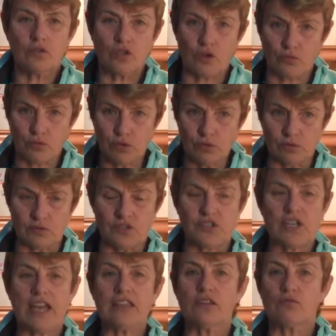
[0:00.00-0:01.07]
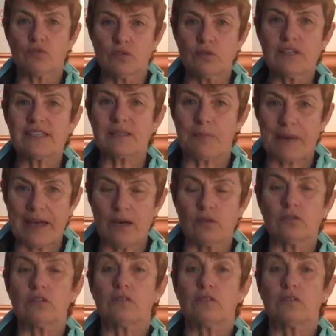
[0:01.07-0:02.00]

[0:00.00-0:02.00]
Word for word: the rules and the rule is about